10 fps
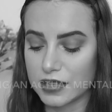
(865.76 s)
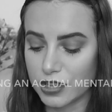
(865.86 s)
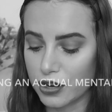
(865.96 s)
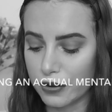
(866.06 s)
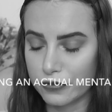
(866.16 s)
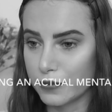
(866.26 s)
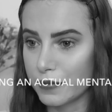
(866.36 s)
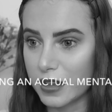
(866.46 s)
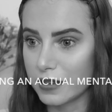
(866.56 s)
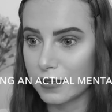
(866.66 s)
It's a no from
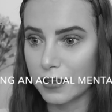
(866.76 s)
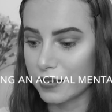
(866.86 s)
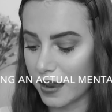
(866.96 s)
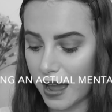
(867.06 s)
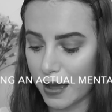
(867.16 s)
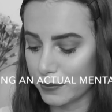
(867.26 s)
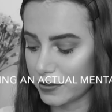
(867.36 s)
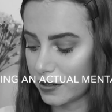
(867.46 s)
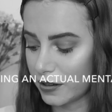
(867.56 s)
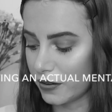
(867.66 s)
me. It's an
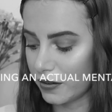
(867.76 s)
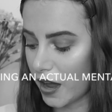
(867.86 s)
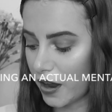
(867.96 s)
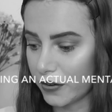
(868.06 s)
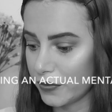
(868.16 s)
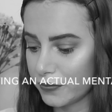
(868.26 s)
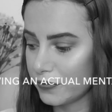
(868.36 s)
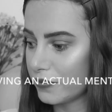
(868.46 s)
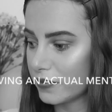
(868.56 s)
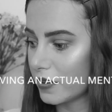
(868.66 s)
absolute no.
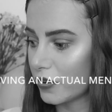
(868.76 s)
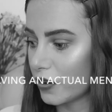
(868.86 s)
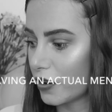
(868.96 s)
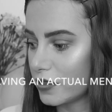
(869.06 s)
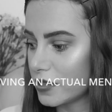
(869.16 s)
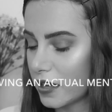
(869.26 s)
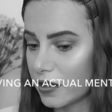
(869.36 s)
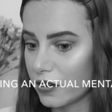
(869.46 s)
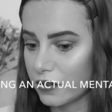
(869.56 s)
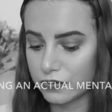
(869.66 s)
I gotta go and take
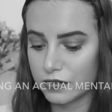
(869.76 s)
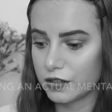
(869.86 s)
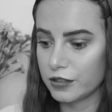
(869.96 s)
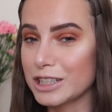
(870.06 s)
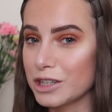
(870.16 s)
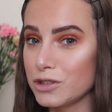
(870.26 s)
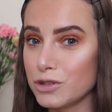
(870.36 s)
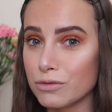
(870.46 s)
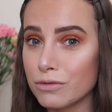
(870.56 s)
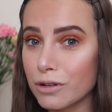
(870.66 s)
it off. I just
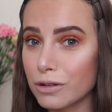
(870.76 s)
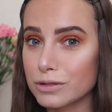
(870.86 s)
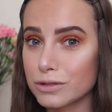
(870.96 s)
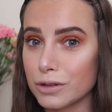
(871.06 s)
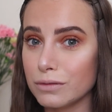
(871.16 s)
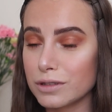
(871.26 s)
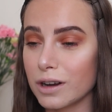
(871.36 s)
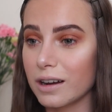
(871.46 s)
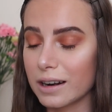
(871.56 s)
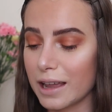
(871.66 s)
do not suit
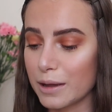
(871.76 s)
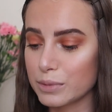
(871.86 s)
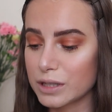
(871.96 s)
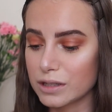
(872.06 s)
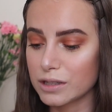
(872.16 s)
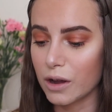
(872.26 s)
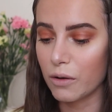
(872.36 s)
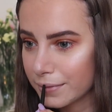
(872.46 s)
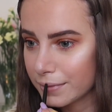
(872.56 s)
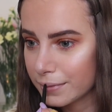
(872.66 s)
dark lips.
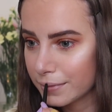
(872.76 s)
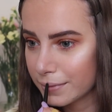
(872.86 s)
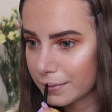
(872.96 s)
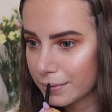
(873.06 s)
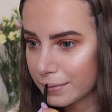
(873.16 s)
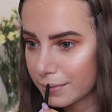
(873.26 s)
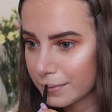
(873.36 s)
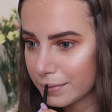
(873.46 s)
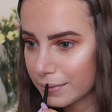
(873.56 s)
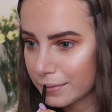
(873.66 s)
So I'm just going to
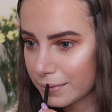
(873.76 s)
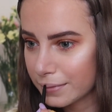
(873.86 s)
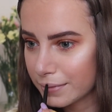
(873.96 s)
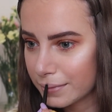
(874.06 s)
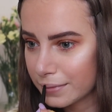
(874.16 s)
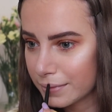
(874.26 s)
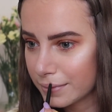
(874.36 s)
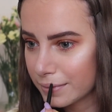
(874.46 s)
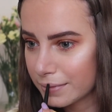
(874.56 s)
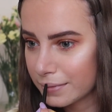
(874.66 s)
use the lip liner
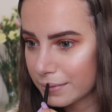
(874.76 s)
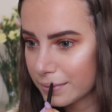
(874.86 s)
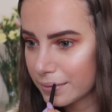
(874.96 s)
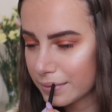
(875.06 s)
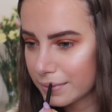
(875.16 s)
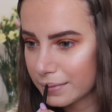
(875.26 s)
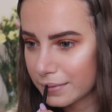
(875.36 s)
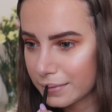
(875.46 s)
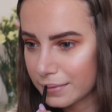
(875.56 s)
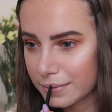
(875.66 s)
and I'm going to put it all over
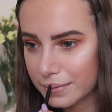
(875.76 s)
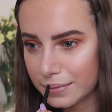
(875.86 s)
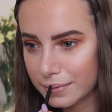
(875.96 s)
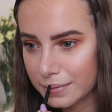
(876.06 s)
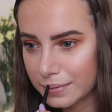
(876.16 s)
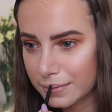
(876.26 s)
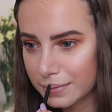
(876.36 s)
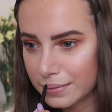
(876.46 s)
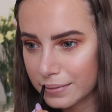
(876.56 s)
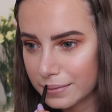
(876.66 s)
my lips, and then I'm going to
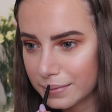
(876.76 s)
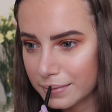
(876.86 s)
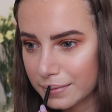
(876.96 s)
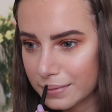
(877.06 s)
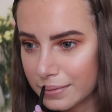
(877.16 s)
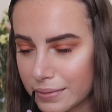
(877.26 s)
use the lip gloss.